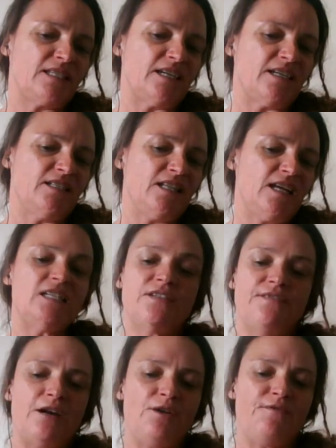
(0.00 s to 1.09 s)
there is
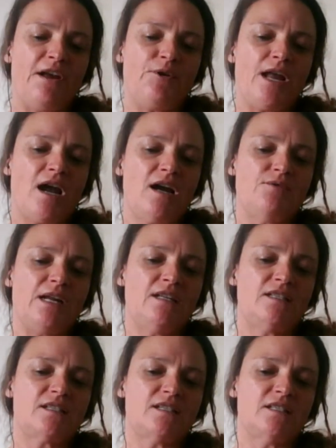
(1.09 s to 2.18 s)
very, very high
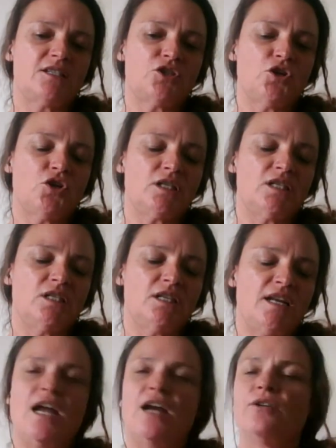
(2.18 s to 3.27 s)
rates in
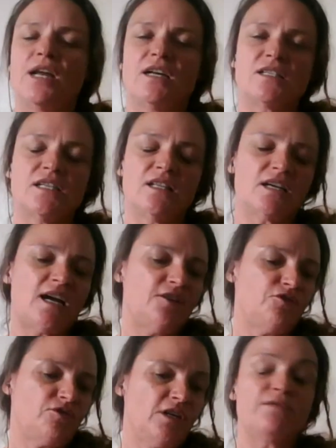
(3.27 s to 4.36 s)
certain areas in the
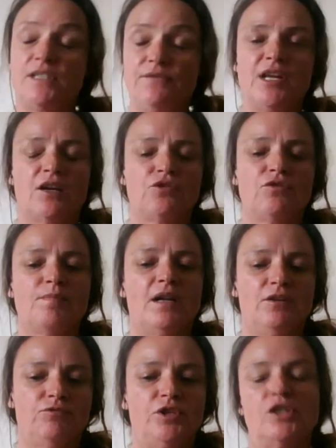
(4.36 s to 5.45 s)
country of severe acute
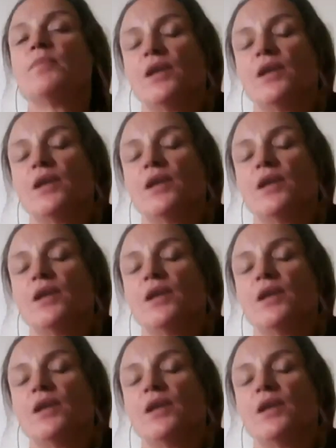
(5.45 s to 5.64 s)
malnutrition,